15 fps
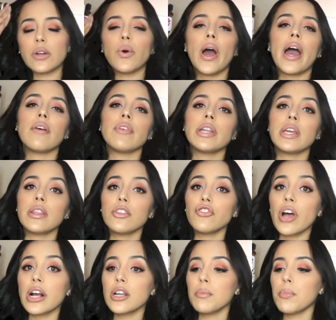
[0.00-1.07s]
I don't have any of the
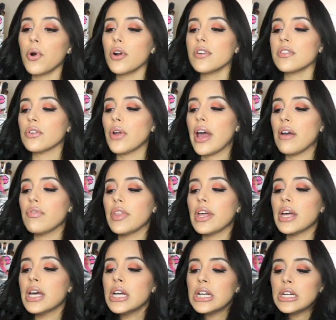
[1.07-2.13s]
chocolate bars, I don't have
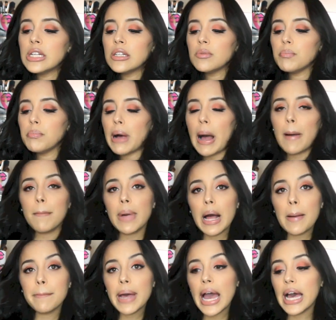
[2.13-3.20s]
the
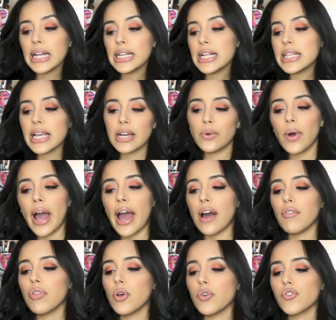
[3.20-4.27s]
Balm palettes, I don't
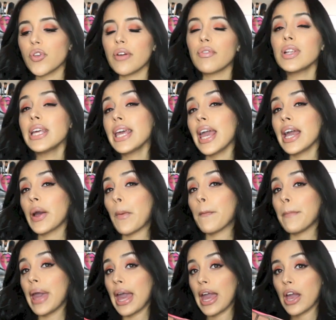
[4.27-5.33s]
have those, so I really can't
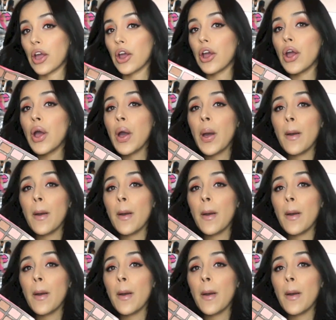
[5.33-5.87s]
compare.